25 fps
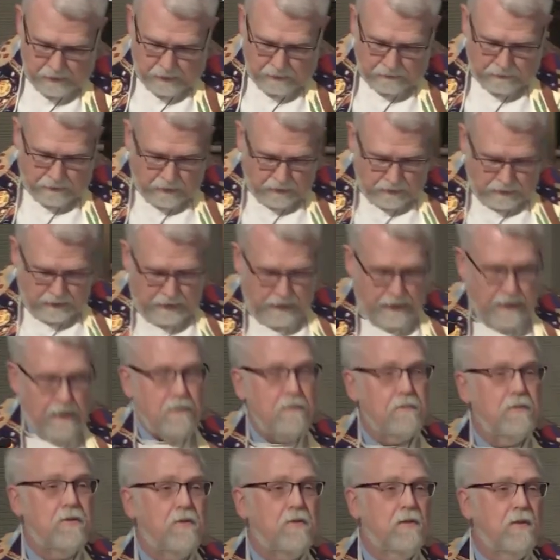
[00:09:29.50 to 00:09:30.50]
of our
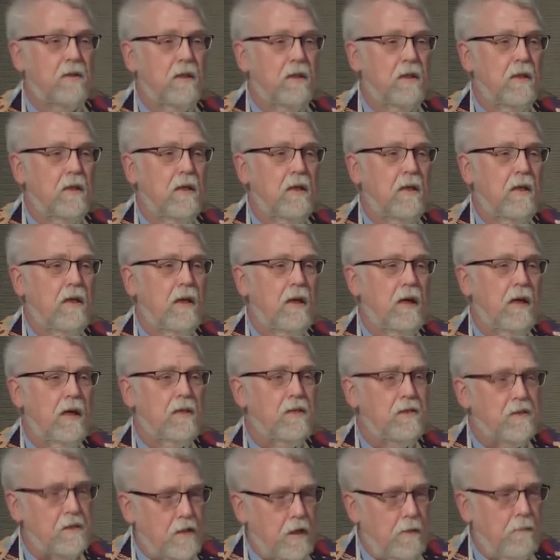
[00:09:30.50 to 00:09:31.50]
lives and
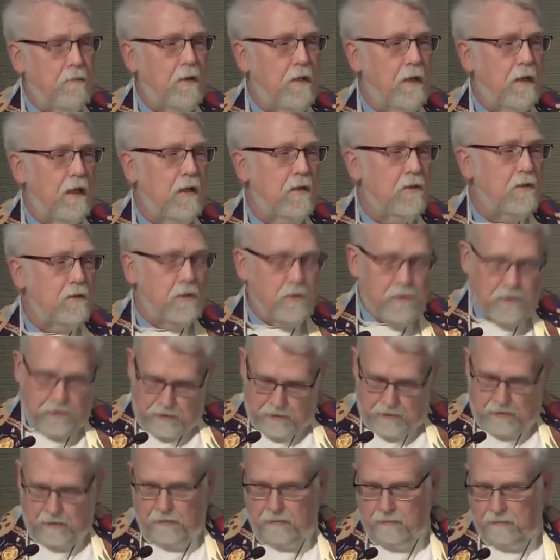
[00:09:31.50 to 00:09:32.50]
stepping out to
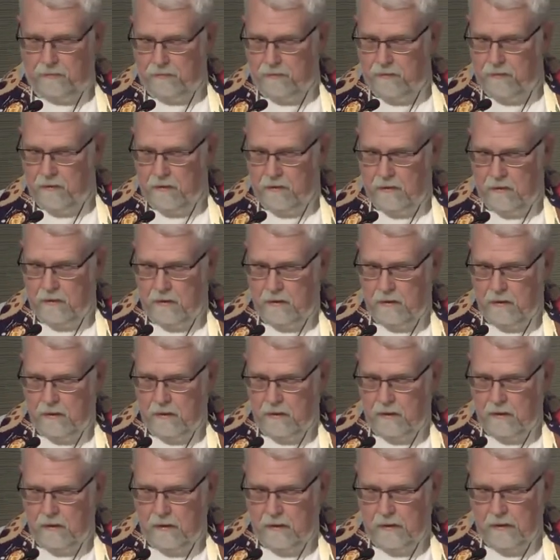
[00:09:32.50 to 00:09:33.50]
serve.
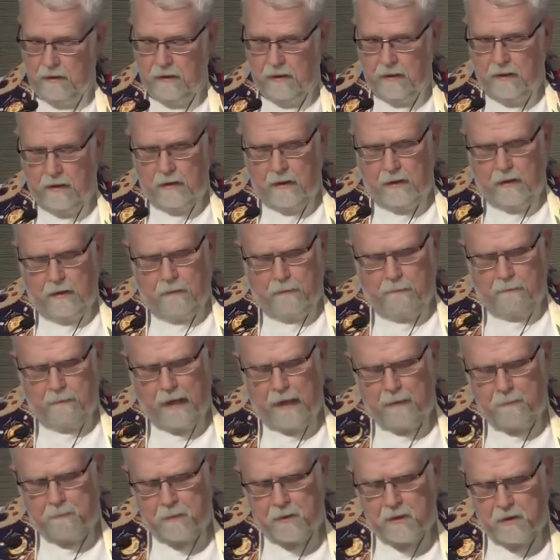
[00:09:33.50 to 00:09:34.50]

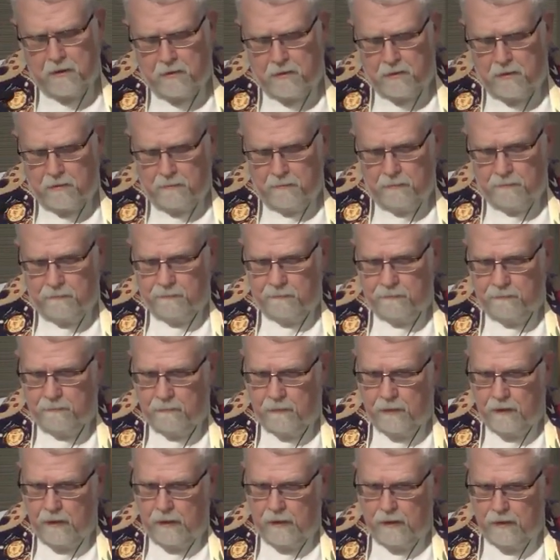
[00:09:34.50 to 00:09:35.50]
Baptism
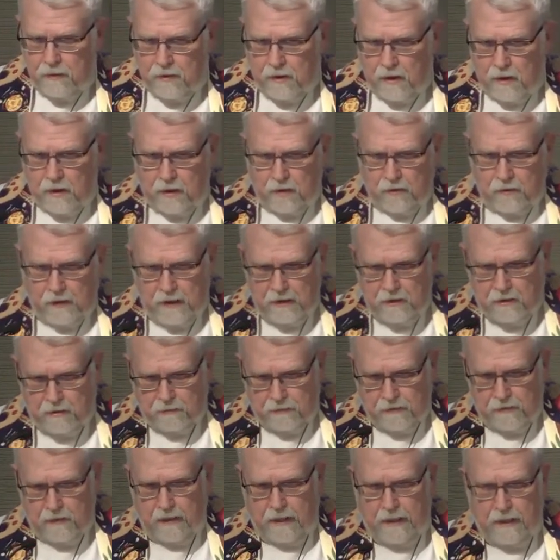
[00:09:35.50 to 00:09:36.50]
is our
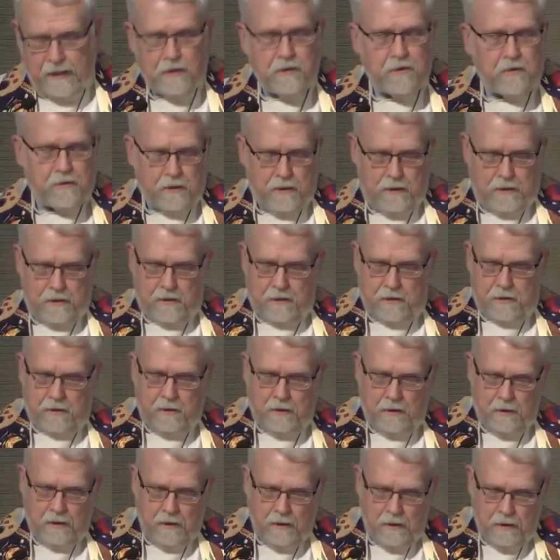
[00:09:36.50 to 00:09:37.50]
graceful entrance
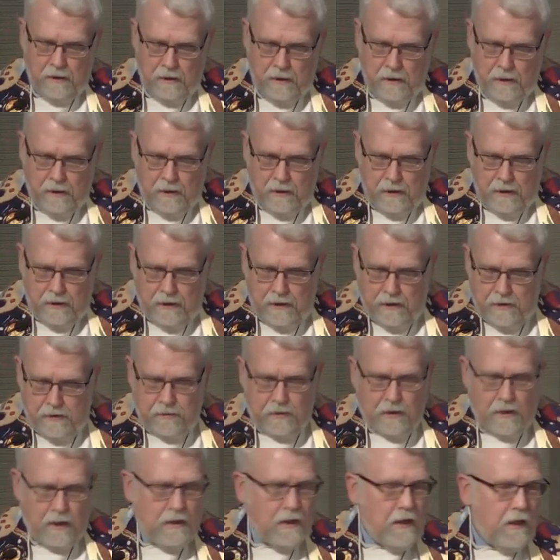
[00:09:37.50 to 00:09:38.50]
into
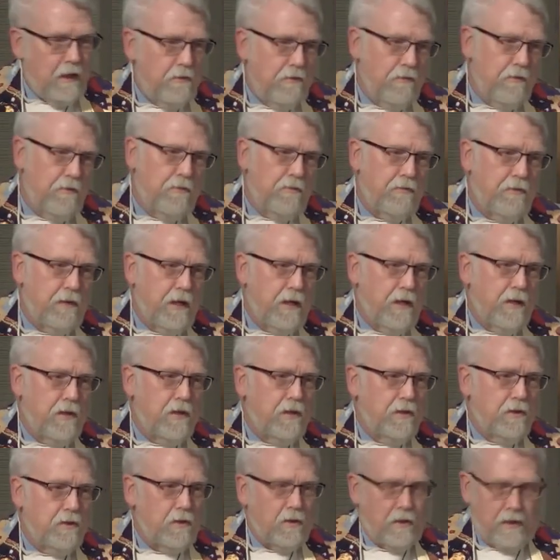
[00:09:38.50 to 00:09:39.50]
our life of faith
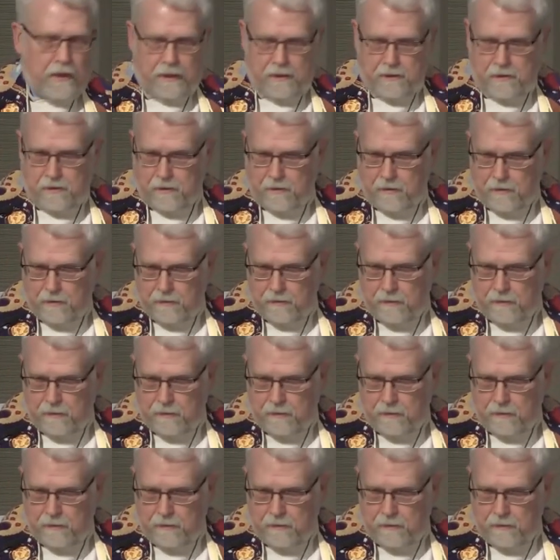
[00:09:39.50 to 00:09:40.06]
in Christ.